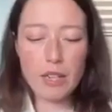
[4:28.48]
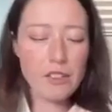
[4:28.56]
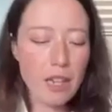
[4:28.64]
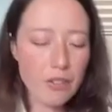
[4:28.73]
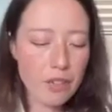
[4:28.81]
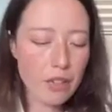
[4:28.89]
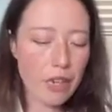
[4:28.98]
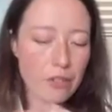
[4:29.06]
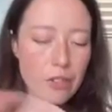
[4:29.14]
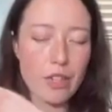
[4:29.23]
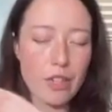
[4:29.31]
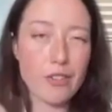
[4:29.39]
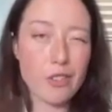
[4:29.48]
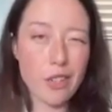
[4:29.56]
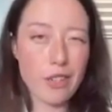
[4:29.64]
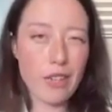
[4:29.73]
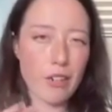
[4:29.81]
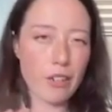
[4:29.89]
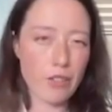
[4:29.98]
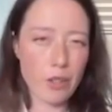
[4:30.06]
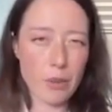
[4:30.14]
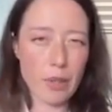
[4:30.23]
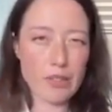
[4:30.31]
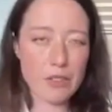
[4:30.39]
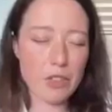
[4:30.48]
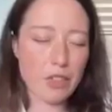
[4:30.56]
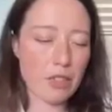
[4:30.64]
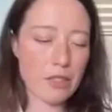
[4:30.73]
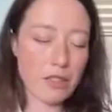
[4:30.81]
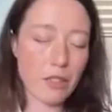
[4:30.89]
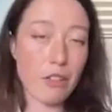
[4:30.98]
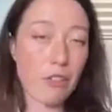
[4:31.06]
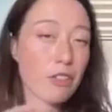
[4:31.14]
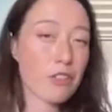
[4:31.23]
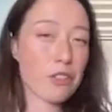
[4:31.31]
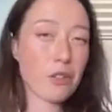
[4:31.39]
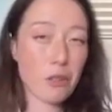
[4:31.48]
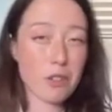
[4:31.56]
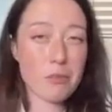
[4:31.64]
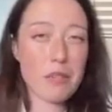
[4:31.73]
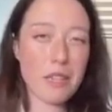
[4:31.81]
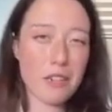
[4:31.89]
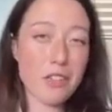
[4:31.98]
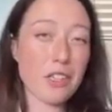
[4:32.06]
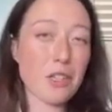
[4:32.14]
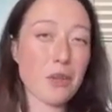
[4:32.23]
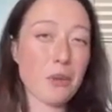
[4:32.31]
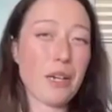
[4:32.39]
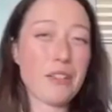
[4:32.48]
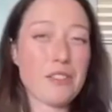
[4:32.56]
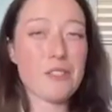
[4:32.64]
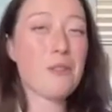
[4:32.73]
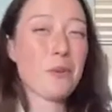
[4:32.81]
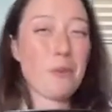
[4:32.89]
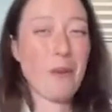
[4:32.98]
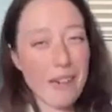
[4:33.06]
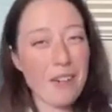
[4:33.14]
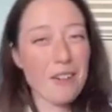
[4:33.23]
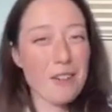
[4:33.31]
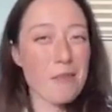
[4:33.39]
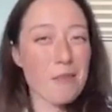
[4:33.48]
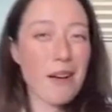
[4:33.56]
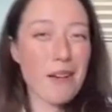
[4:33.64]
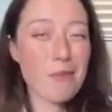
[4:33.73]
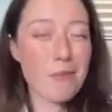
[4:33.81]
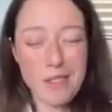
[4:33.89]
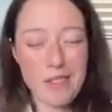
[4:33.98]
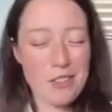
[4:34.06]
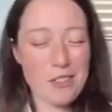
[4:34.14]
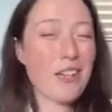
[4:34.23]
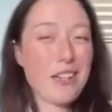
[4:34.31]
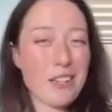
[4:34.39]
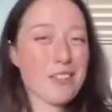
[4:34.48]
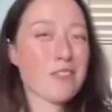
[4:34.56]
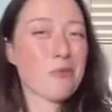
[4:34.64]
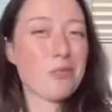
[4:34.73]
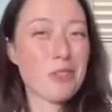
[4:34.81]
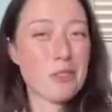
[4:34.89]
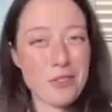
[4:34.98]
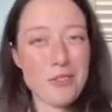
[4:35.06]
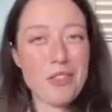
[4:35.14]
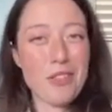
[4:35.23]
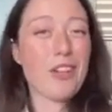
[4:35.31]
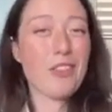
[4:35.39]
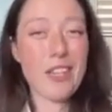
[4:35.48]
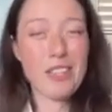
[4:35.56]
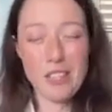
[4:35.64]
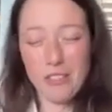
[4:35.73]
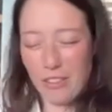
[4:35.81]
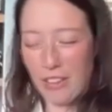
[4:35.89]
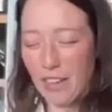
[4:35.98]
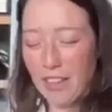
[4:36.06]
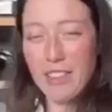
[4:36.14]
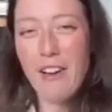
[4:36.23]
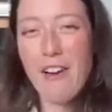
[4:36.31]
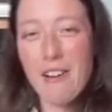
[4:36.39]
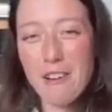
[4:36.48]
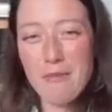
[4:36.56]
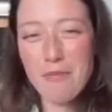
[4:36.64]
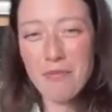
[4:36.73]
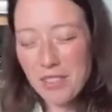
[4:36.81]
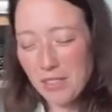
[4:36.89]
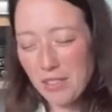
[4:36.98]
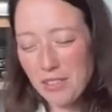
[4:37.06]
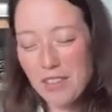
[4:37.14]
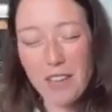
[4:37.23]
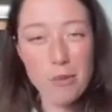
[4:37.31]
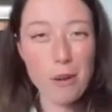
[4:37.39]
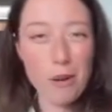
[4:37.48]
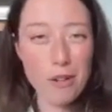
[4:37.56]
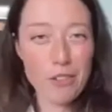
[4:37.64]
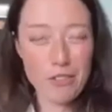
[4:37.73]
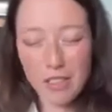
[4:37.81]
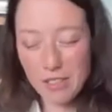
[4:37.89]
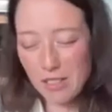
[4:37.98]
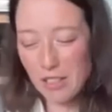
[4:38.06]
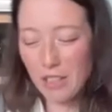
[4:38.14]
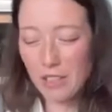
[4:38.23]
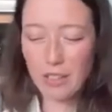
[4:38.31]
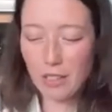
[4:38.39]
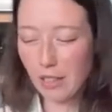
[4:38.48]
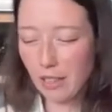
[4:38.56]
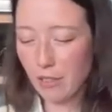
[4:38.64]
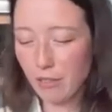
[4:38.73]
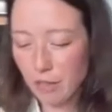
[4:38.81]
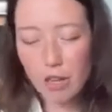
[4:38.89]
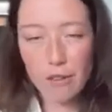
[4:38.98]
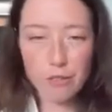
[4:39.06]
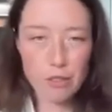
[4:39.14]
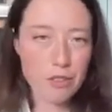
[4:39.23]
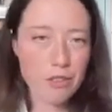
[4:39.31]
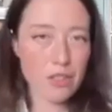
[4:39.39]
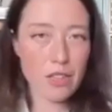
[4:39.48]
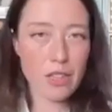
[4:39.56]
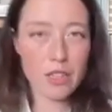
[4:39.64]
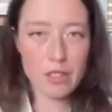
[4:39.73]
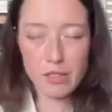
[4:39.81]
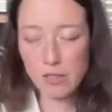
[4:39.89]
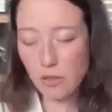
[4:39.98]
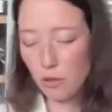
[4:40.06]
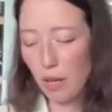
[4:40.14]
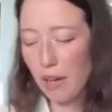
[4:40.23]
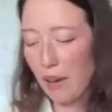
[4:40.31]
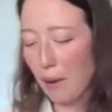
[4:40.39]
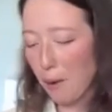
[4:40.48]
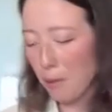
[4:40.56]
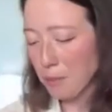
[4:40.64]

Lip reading: I just have it covered. I took it out of the rice cooker itself because you don't want to be handling the rice right out of the pot because your hands will not thank you for that. So I just have a pot of rice here that I have covered so that it doesn't dry out.